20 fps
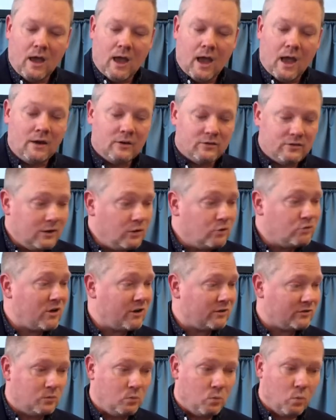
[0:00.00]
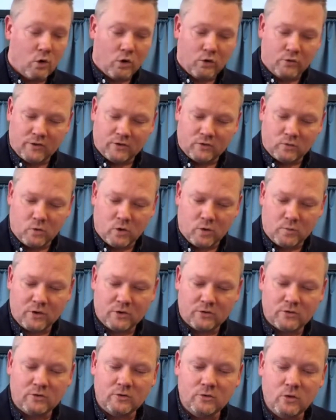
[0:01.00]
And it's an interesting word, this word,
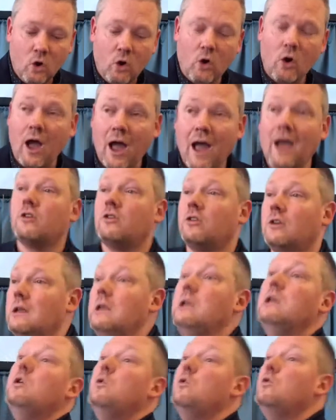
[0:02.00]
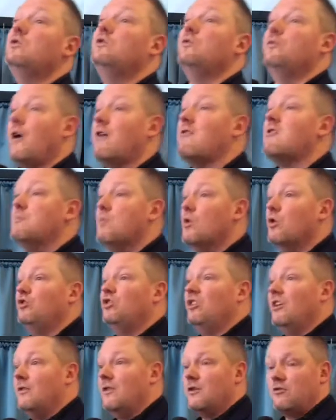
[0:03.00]
because it's not actually used very much
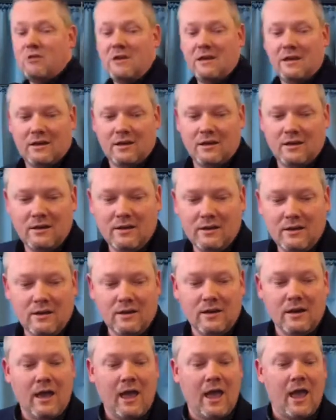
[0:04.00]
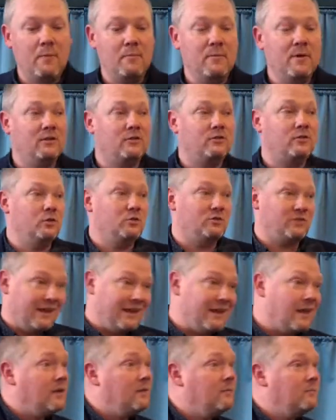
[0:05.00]
in the Greek. It's used
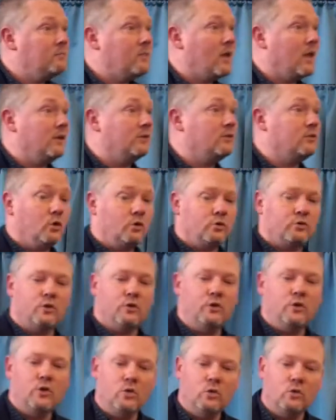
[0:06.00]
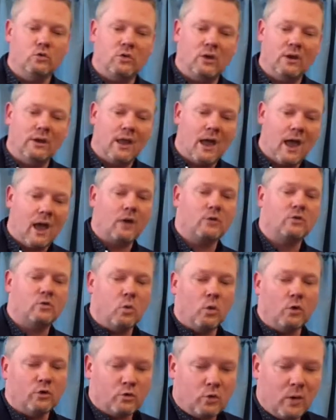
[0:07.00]
here, and it's also used in Acts
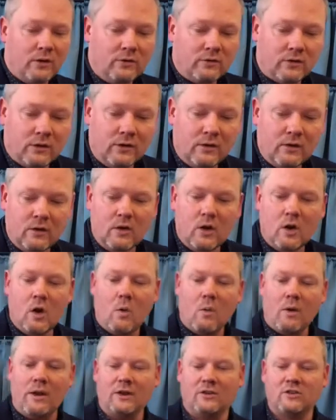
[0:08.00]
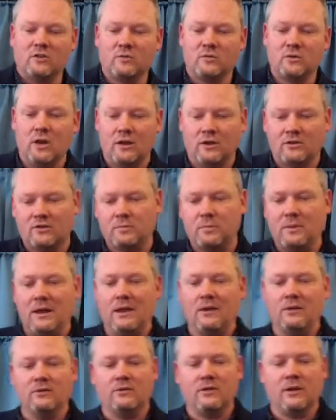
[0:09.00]
1:20 when it
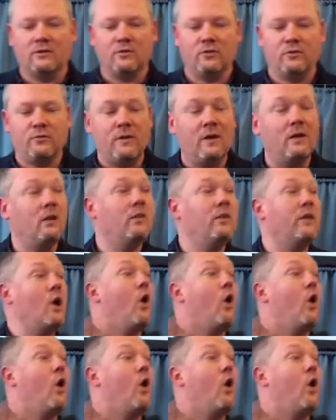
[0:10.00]
explains that to fill the